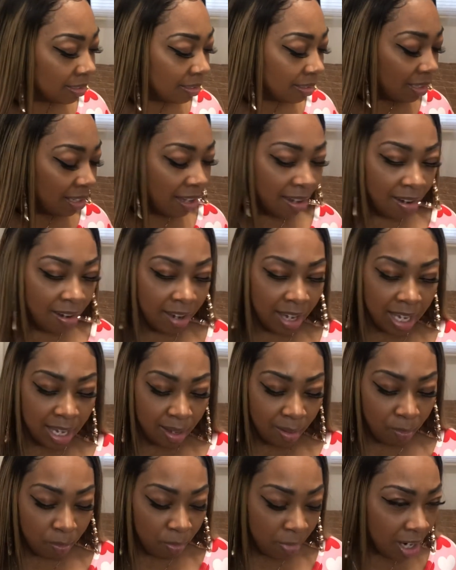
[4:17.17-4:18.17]
Oh,
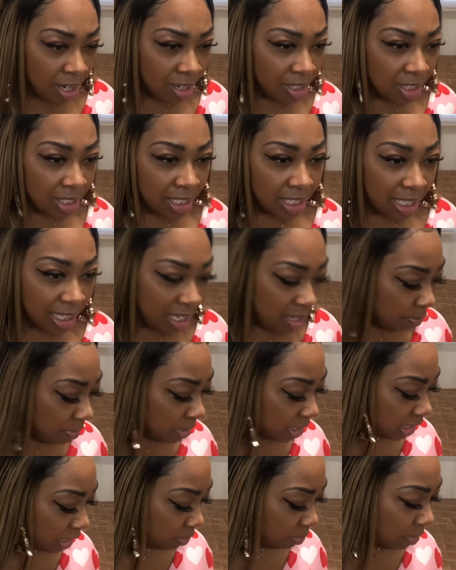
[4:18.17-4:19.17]
have mercy. Let me
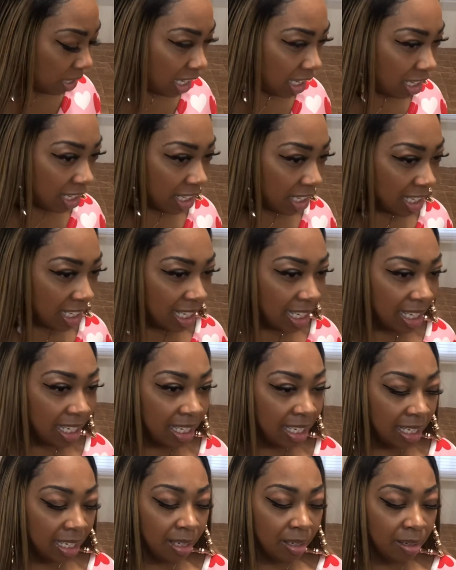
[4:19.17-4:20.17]
smell it
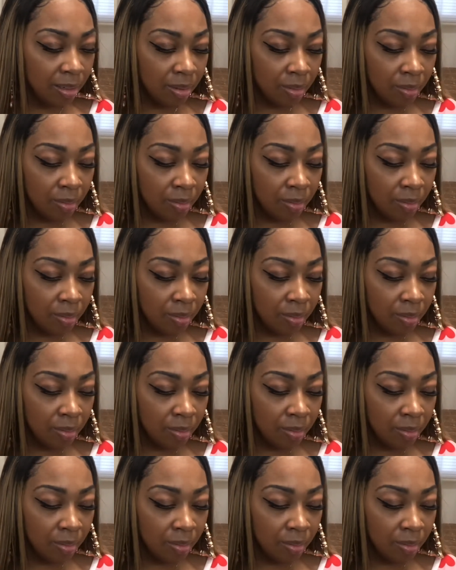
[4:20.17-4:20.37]
again.